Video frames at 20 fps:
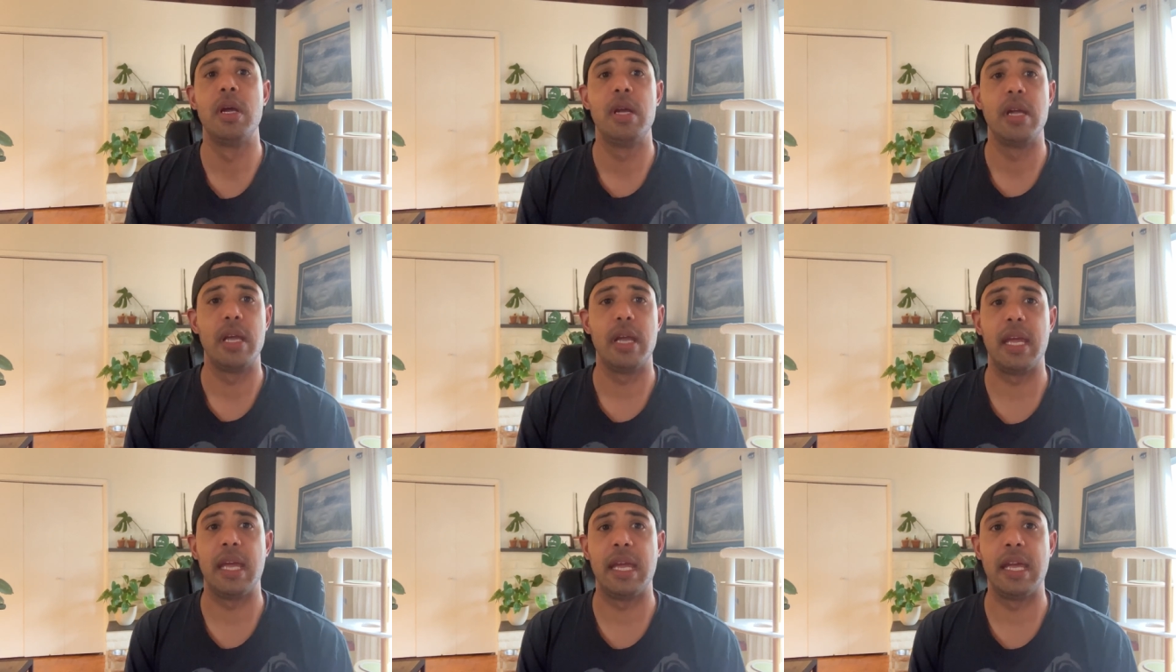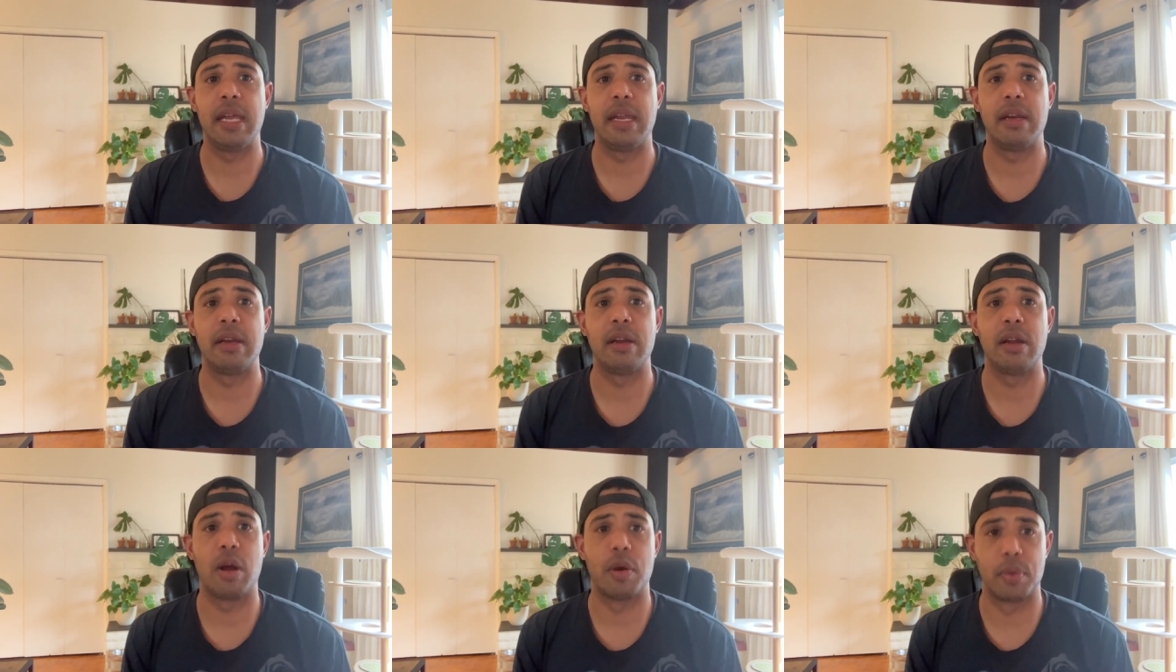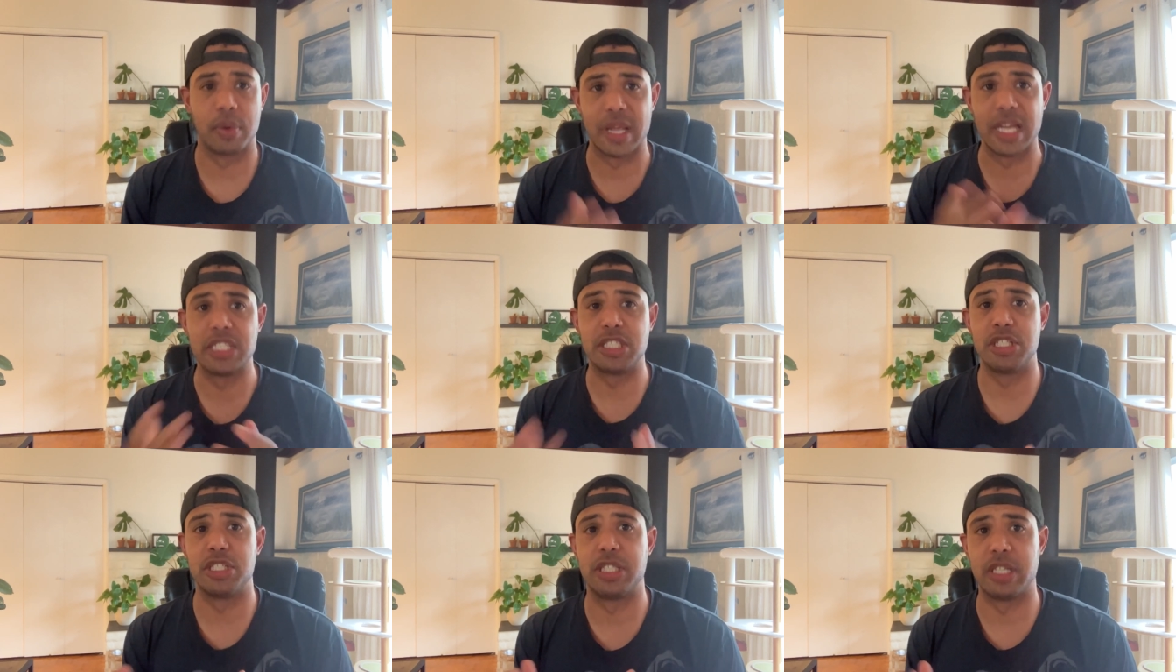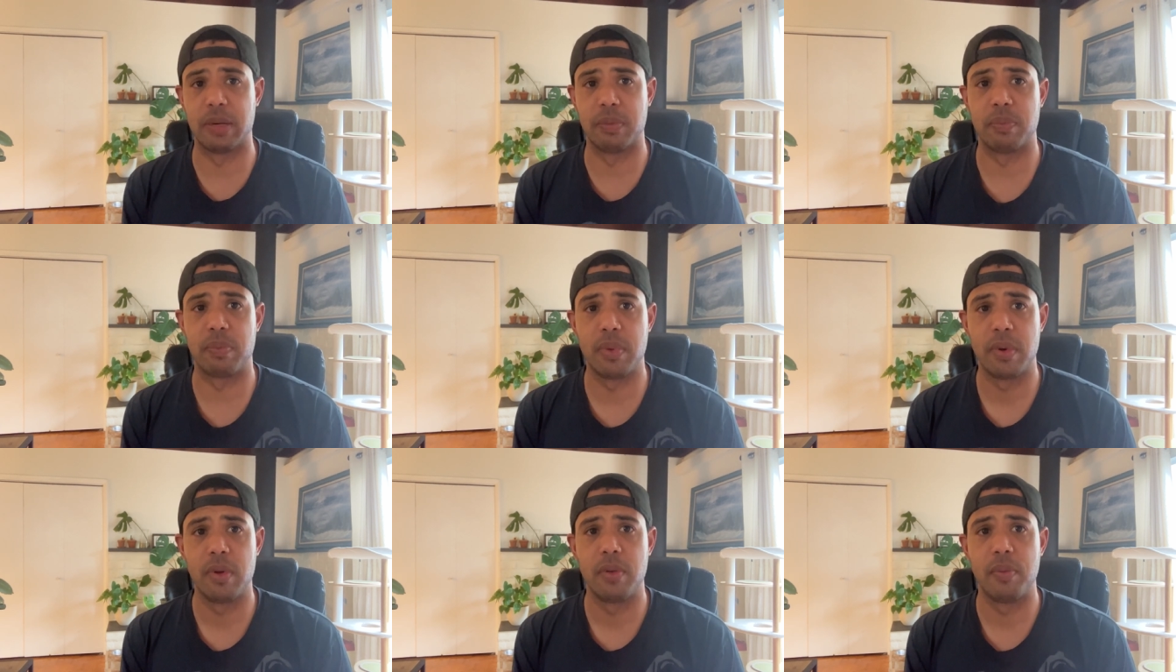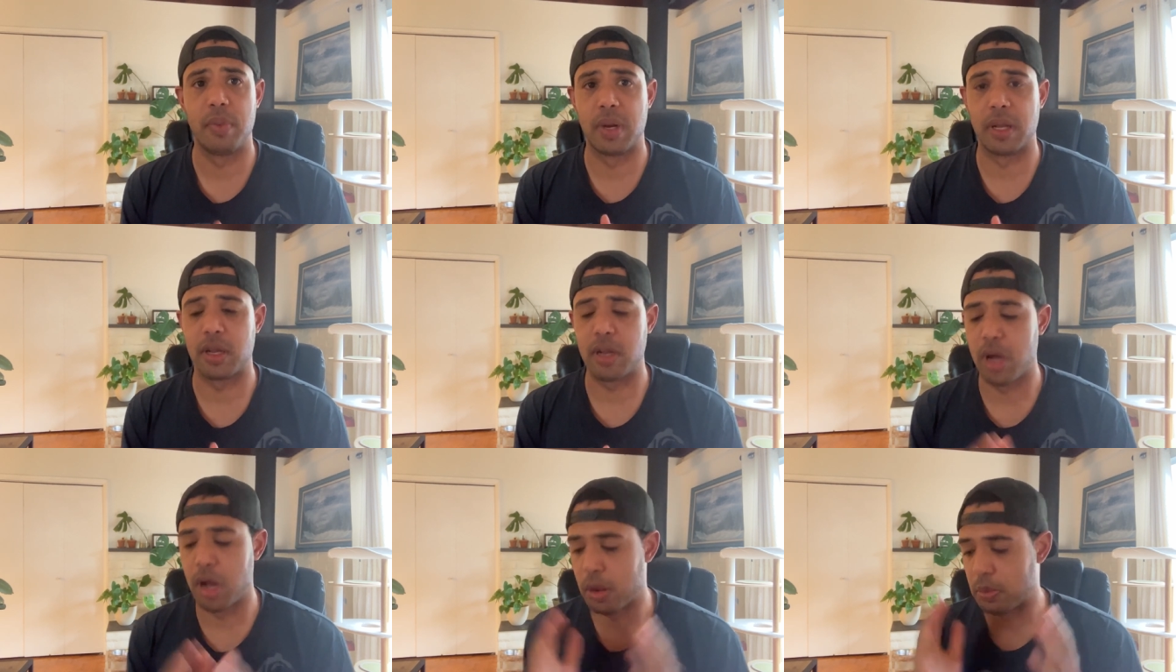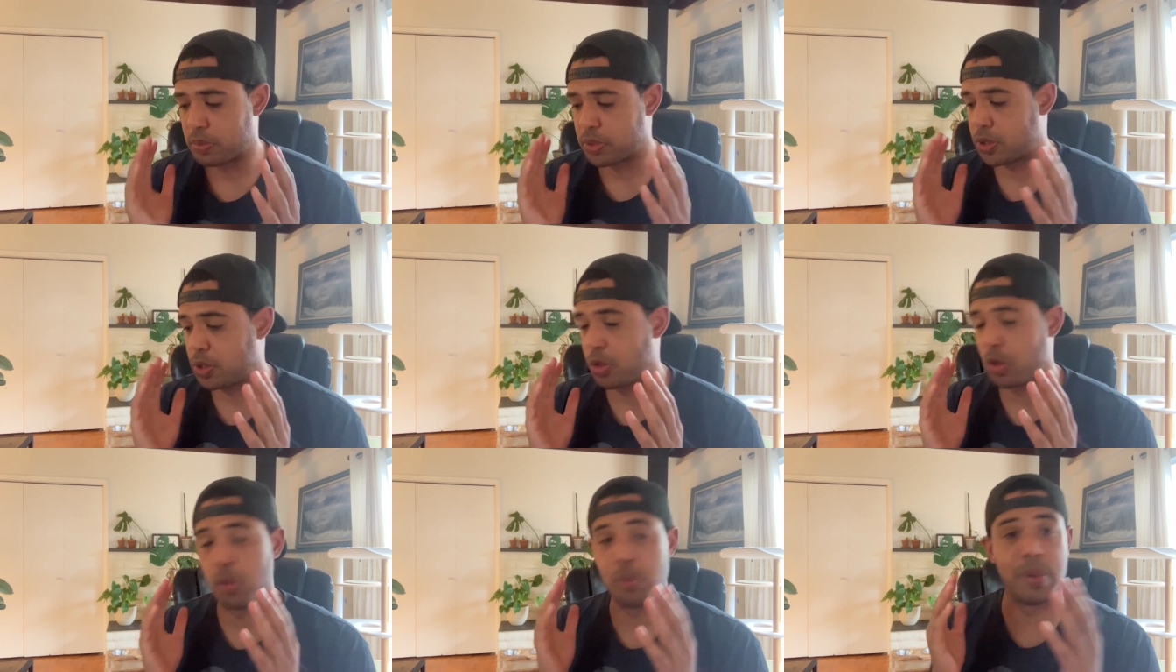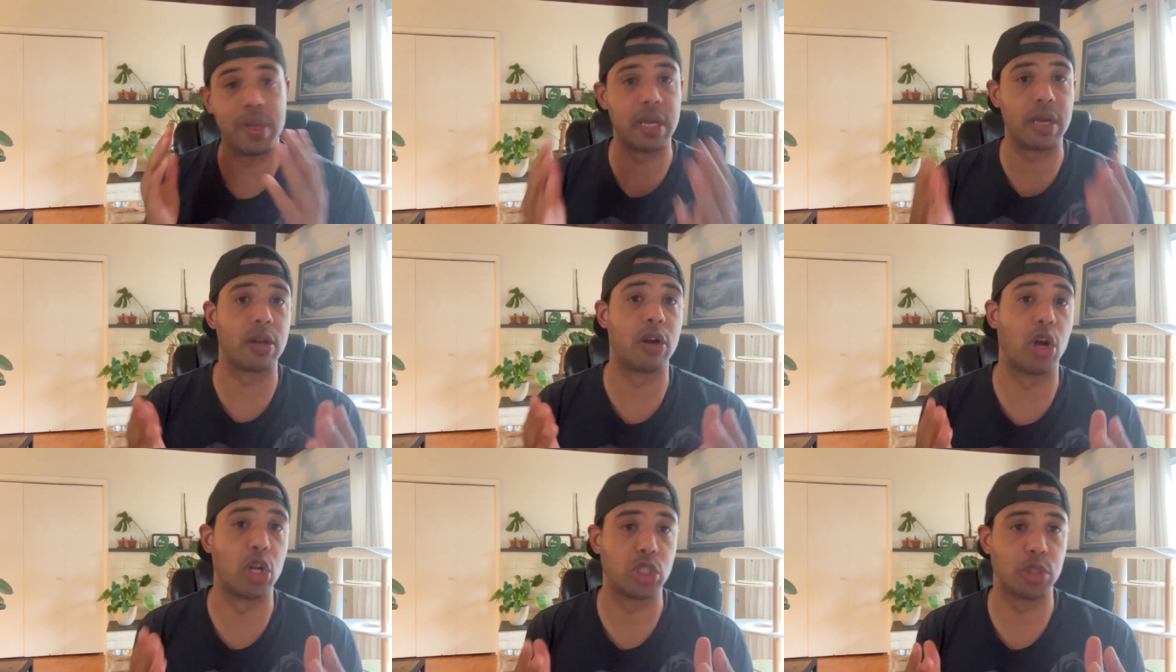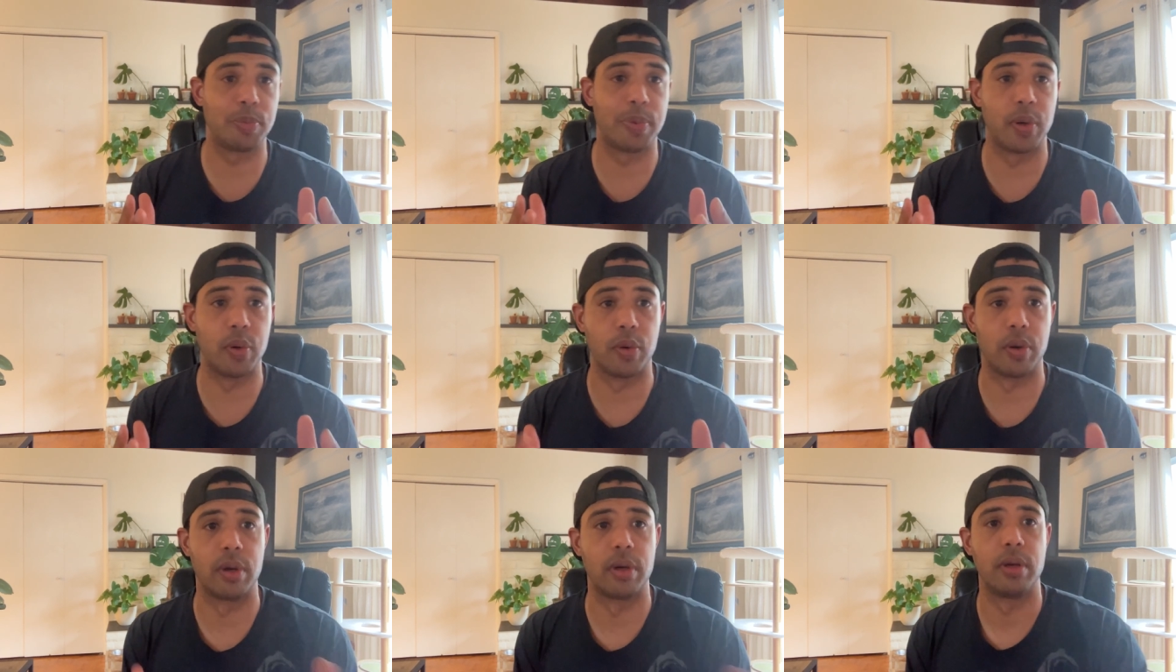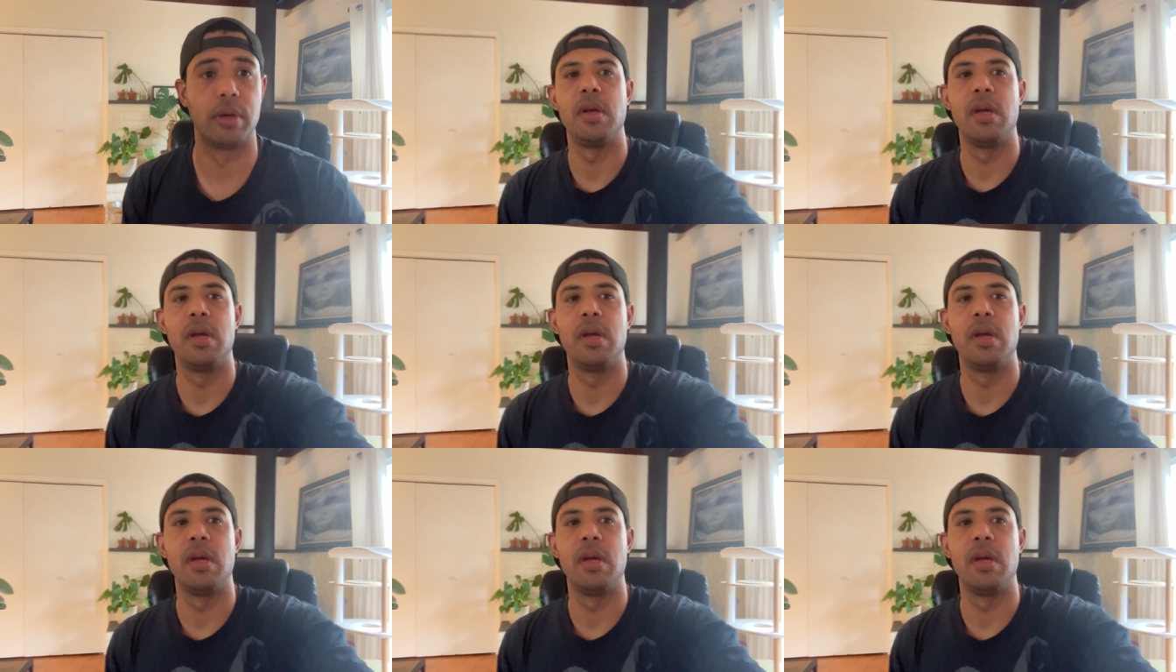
in a relationship when it comes to being an entrepreneur.